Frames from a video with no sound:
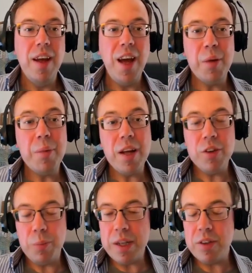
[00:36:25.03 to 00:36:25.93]
And I'm glad
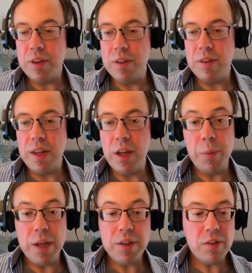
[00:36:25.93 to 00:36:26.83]
you mentioned the
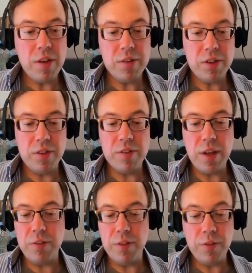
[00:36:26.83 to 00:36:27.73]
Open Energy Transition
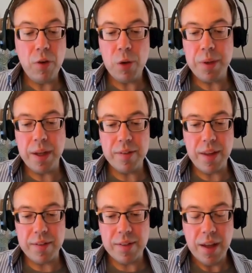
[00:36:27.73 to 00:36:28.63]
study for Form, because
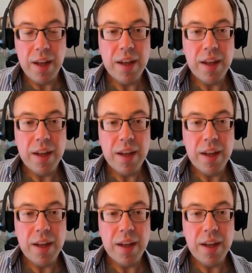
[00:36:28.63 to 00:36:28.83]
that's